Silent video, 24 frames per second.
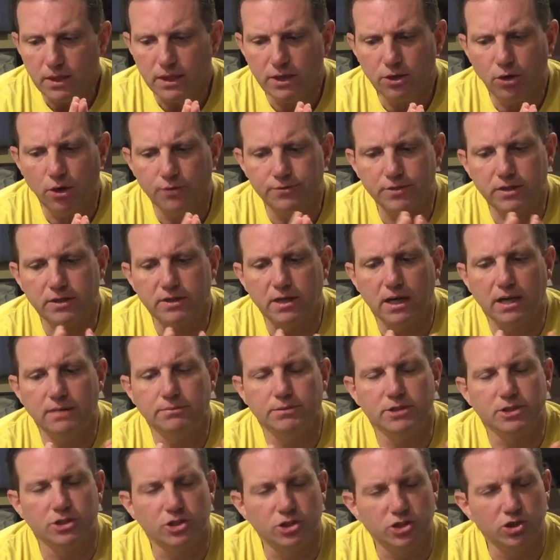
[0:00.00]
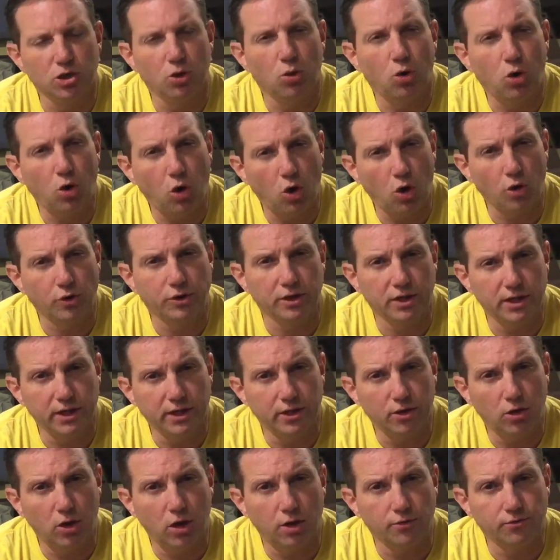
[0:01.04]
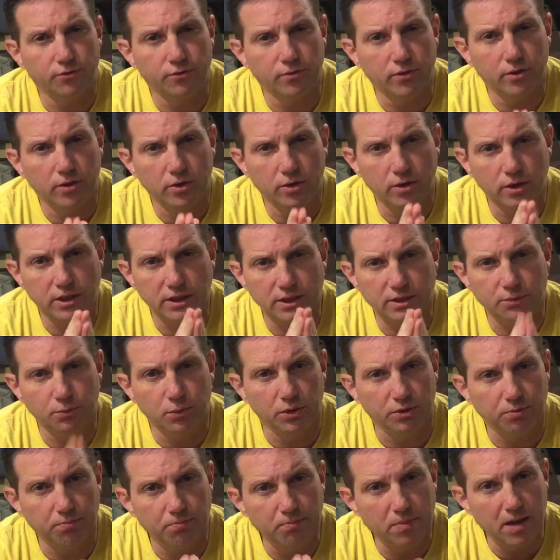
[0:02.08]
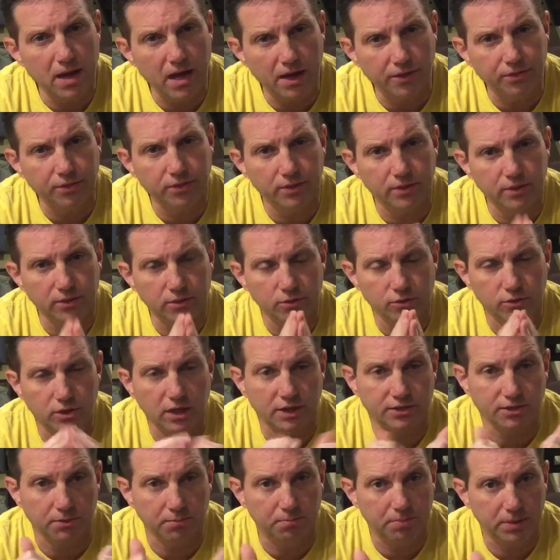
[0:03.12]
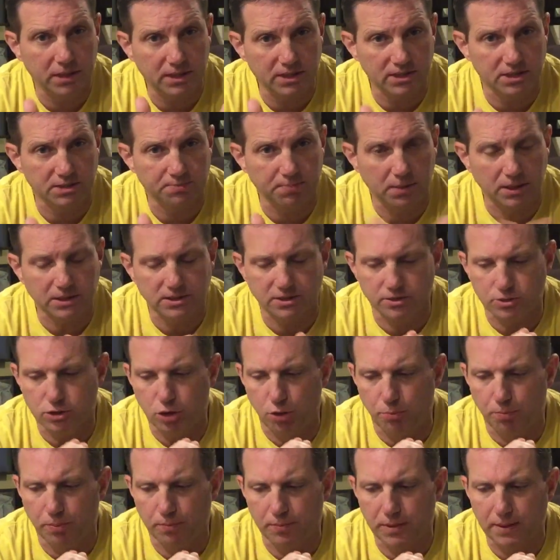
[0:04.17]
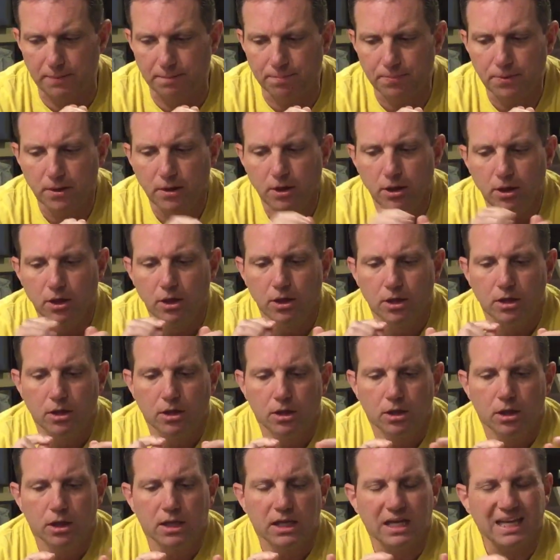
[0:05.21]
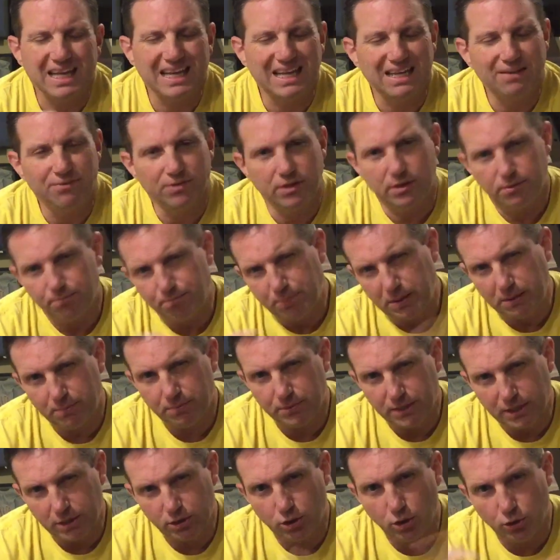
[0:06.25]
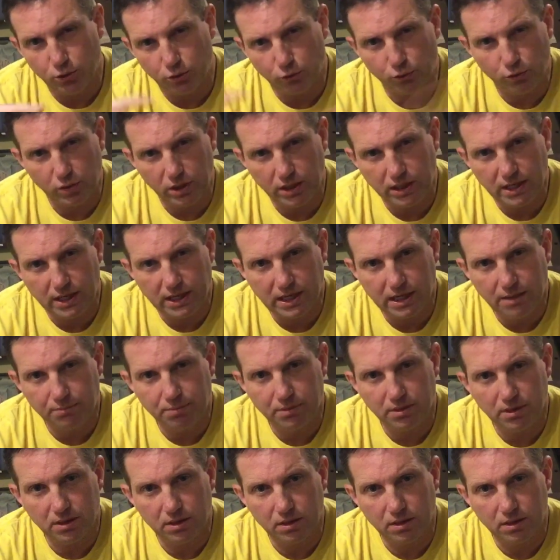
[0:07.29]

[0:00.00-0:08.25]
oftentimes it's so hard to get off. All right? And with meth, you got the biggest spikes of dopamine. Even people that go to rehab,